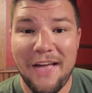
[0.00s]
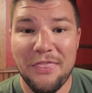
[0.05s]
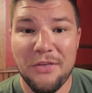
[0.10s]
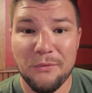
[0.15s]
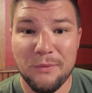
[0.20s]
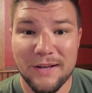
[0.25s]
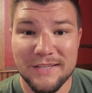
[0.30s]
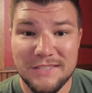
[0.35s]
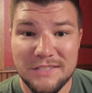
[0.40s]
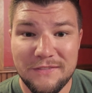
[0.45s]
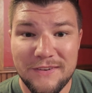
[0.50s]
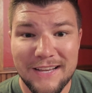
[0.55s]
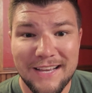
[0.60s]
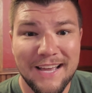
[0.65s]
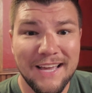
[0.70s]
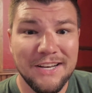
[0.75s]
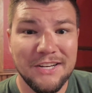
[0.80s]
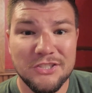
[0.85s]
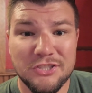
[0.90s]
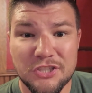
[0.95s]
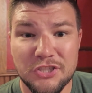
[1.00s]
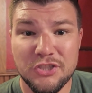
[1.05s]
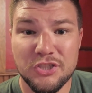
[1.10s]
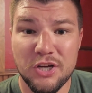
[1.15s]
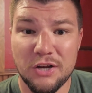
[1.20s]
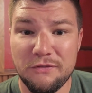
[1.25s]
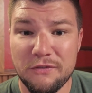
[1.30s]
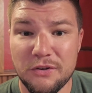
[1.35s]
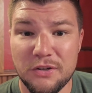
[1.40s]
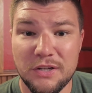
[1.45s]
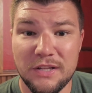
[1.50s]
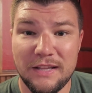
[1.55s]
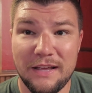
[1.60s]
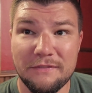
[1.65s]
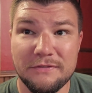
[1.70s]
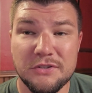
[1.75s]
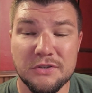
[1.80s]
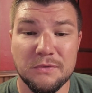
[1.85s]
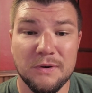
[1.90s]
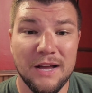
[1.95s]
The rest of it kind of just shuffled
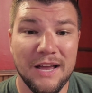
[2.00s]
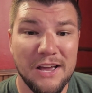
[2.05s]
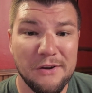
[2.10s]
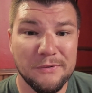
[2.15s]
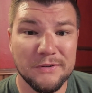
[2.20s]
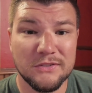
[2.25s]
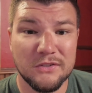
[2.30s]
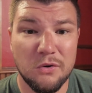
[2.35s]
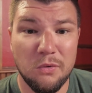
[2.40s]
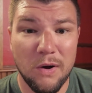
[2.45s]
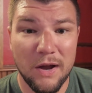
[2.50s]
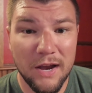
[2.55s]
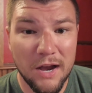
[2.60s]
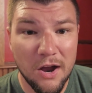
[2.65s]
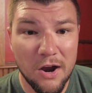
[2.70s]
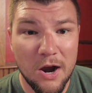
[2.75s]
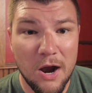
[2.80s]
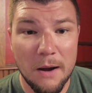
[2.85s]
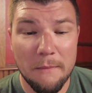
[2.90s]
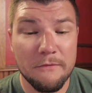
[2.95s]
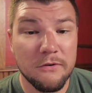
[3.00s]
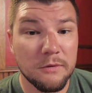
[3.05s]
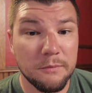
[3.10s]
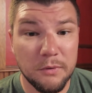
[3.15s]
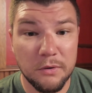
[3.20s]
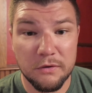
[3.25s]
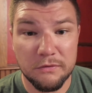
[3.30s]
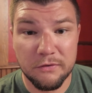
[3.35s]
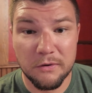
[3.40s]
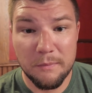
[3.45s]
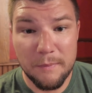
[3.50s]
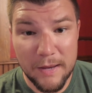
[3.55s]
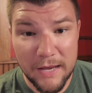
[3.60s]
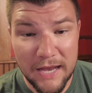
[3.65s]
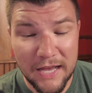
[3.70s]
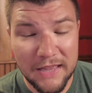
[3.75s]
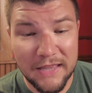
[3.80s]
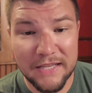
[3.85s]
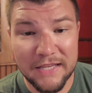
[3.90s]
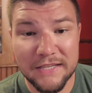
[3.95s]
left to right and was quite uncomfortable for me,
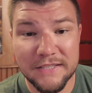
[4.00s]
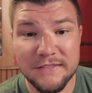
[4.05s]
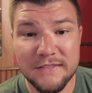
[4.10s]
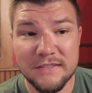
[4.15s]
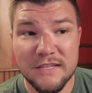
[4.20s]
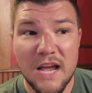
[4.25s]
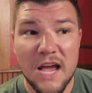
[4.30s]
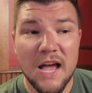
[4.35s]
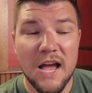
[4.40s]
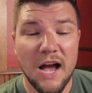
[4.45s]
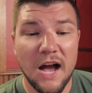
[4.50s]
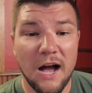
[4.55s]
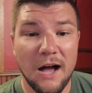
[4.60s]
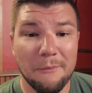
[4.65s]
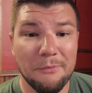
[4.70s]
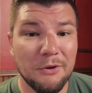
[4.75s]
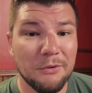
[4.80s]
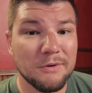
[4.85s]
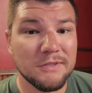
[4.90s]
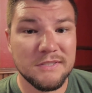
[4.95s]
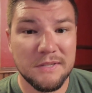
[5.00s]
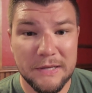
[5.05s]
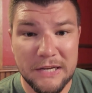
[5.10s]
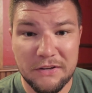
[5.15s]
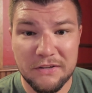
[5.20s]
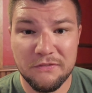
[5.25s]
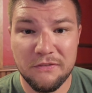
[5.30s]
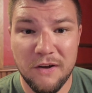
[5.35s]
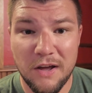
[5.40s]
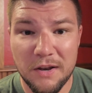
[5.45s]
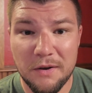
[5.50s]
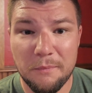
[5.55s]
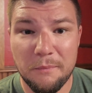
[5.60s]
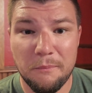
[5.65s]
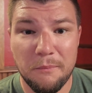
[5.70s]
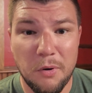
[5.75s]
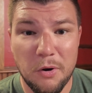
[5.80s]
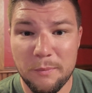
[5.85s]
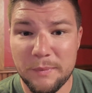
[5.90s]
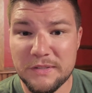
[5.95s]
at least. There was like
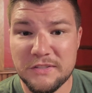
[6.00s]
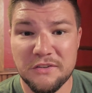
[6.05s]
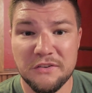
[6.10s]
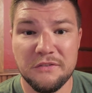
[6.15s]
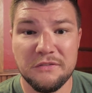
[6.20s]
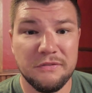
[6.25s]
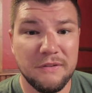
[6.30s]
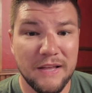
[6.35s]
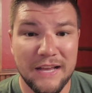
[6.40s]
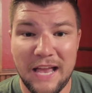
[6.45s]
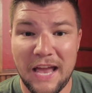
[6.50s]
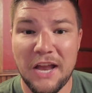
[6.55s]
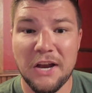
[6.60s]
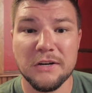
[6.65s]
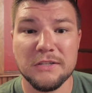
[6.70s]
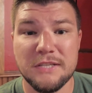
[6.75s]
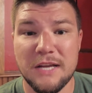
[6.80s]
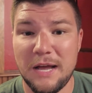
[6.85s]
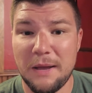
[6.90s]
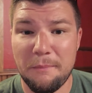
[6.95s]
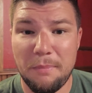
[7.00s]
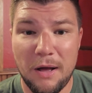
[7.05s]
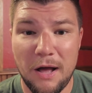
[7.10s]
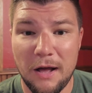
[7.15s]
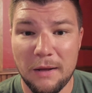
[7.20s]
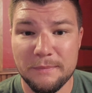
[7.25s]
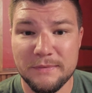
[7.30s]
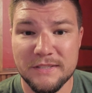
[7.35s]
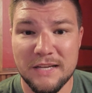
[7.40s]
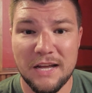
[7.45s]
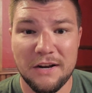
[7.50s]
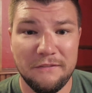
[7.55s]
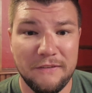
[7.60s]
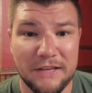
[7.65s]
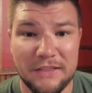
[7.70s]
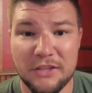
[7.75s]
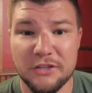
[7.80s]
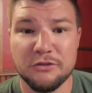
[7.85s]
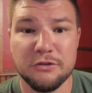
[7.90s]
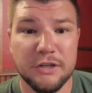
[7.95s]
fun moments of like airtime pops, kind of
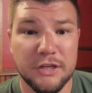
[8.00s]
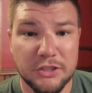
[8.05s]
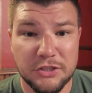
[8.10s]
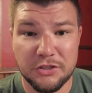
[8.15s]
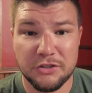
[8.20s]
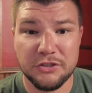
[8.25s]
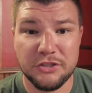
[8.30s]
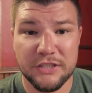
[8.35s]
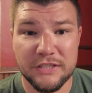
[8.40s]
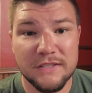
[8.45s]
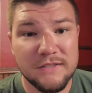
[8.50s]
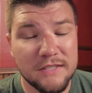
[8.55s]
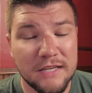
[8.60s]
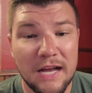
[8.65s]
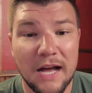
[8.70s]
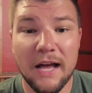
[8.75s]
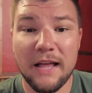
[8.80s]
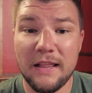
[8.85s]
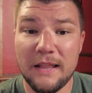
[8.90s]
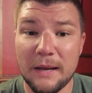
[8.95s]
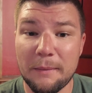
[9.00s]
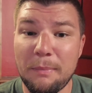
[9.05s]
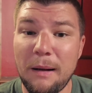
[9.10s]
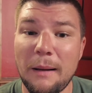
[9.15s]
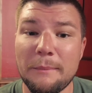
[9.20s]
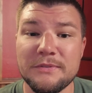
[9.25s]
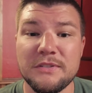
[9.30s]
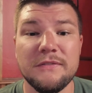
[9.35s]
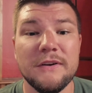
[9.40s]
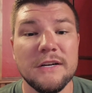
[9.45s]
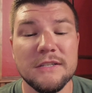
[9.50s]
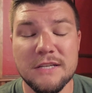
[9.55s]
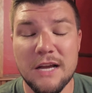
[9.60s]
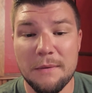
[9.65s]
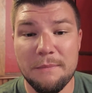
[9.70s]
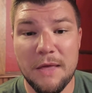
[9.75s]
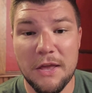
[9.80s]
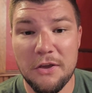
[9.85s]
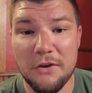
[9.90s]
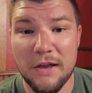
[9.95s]
like the traditional GCI like pops of
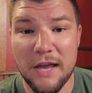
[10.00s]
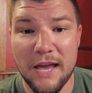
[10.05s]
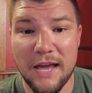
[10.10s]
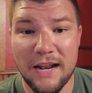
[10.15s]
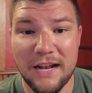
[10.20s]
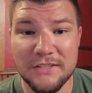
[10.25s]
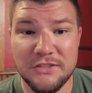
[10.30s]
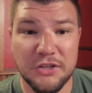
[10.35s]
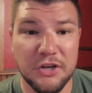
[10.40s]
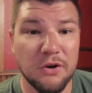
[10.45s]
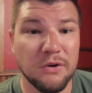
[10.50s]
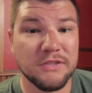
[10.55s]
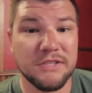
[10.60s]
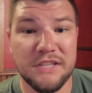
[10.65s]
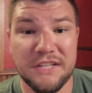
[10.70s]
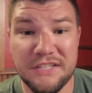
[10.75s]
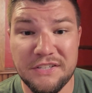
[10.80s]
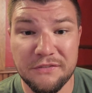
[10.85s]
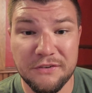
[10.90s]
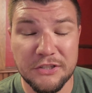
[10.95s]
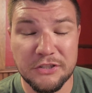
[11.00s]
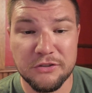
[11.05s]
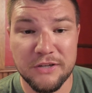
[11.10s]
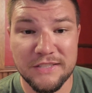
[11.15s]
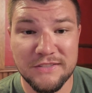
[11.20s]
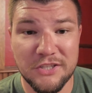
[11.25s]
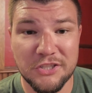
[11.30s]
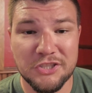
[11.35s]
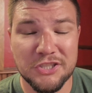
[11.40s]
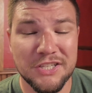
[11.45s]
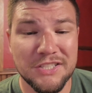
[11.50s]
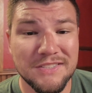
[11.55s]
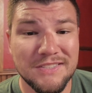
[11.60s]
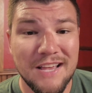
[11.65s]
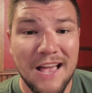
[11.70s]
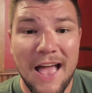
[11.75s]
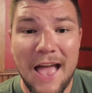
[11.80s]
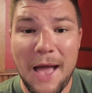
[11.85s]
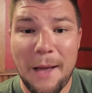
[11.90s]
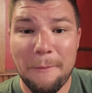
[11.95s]
airtime that you get as you go into the different transitions.
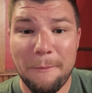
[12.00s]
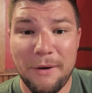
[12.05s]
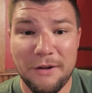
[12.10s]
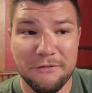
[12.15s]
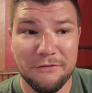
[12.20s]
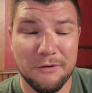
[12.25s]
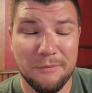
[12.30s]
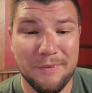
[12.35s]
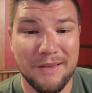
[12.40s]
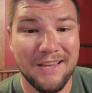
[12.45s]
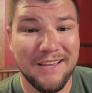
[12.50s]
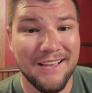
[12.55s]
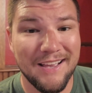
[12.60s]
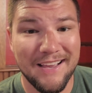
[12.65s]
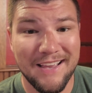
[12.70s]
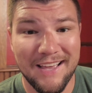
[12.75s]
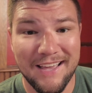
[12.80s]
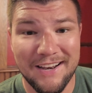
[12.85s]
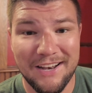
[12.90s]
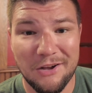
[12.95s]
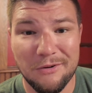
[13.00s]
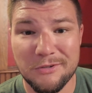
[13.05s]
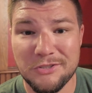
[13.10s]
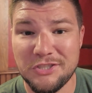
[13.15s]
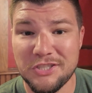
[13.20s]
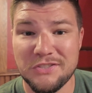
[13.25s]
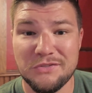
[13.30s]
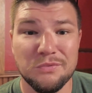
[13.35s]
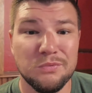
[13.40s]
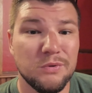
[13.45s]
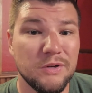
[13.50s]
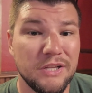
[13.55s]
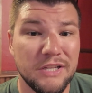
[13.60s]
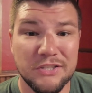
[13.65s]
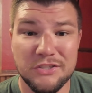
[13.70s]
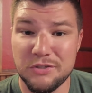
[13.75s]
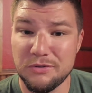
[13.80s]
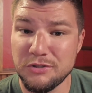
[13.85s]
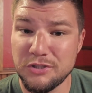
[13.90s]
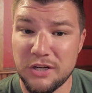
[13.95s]
But for me, again, it was just really
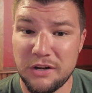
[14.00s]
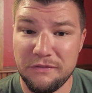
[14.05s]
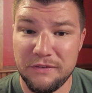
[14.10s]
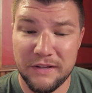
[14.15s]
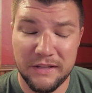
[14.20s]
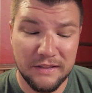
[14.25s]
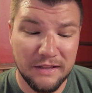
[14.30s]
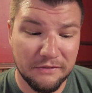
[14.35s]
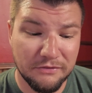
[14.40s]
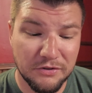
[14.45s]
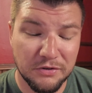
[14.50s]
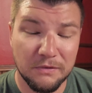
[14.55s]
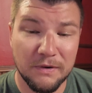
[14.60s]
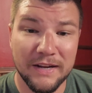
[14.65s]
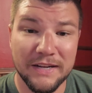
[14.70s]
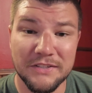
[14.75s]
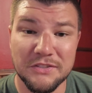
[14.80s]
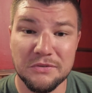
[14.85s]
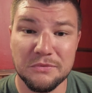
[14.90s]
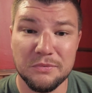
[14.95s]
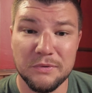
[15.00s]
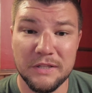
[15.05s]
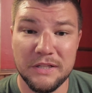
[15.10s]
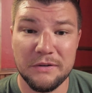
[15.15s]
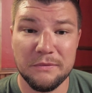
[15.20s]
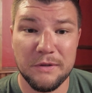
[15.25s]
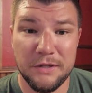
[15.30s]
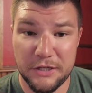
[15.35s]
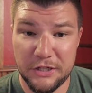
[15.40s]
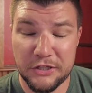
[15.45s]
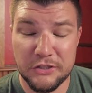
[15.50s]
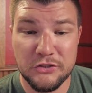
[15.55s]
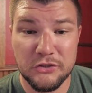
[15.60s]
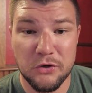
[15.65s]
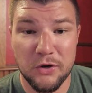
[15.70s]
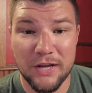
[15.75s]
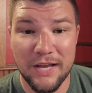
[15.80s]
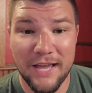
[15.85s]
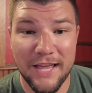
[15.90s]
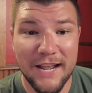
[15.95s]
too shuffly left to right to really, really
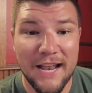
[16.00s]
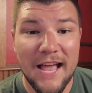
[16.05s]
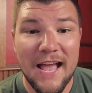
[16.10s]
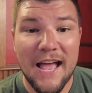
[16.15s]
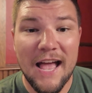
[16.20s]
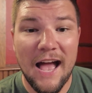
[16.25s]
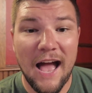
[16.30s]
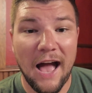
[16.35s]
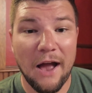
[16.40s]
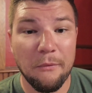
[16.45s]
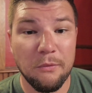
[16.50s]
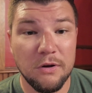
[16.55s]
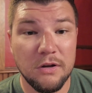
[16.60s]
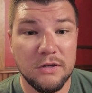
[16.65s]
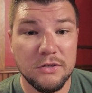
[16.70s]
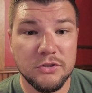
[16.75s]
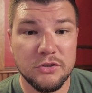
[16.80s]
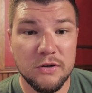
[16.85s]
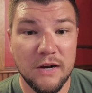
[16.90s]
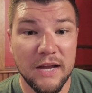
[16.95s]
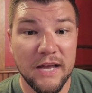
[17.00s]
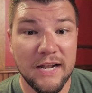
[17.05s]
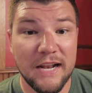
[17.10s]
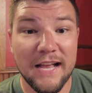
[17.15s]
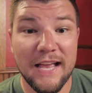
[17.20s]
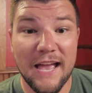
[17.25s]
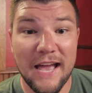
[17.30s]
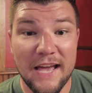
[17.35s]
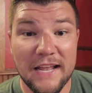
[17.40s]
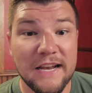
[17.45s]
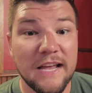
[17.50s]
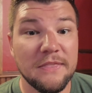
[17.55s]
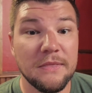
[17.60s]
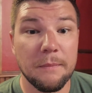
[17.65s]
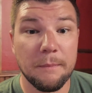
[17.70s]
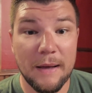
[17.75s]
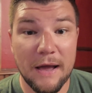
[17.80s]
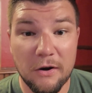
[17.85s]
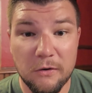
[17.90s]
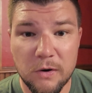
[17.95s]
enjoy it. I will try it again in
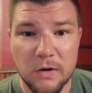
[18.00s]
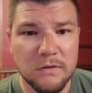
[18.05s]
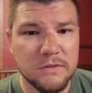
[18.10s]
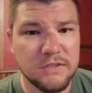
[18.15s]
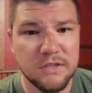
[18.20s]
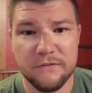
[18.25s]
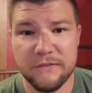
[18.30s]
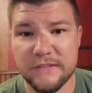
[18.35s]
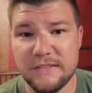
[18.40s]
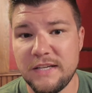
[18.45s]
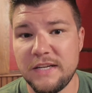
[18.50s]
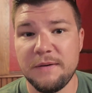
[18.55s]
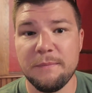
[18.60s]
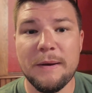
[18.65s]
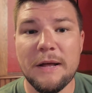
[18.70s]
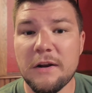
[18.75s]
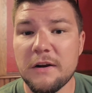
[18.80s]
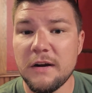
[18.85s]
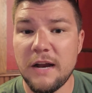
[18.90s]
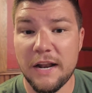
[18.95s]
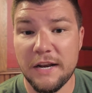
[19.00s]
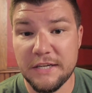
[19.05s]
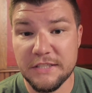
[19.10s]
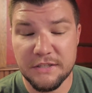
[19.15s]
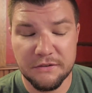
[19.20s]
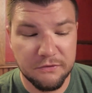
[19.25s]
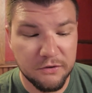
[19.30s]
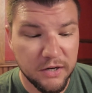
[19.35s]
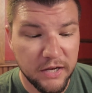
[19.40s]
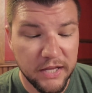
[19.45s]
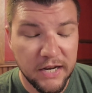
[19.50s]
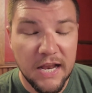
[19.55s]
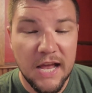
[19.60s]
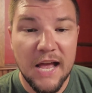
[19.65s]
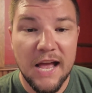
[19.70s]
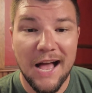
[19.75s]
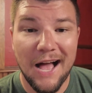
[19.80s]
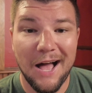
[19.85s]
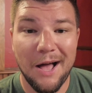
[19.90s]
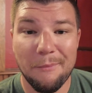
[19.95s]
the back row, see if it's any better, any different.
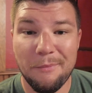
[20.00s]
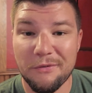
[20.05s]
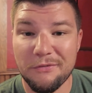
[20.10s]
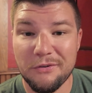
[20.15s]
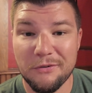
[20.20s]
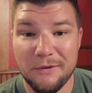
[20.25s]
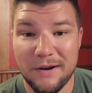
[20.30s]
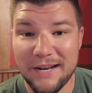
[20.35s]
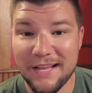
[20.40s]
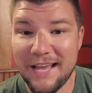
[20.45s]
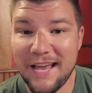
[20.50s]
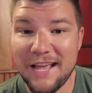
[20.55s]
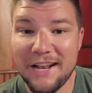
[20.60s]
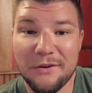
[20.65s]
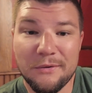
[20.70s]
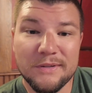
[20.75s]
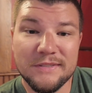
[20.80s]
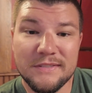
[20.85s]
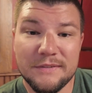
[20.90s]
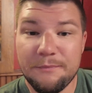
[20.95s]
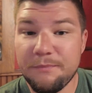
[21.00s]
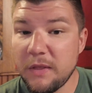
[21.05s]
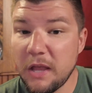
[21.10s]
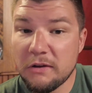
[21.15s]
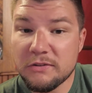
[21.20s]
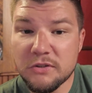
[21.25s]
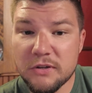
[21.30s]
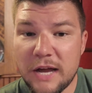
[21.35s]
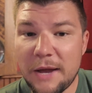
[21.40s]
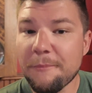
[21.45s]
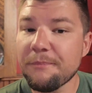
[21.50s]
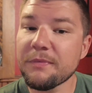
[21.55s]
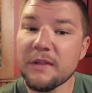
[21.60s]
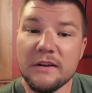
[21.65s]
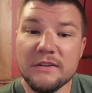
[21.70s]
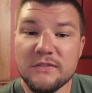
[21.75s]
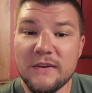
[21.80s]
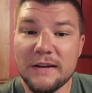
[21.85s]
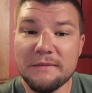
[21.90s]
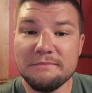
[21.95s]
But for Renegade, it was okay. It
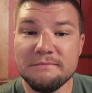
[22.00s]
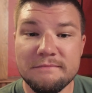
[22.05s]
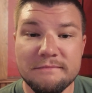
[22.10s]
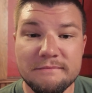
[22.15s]
was fine.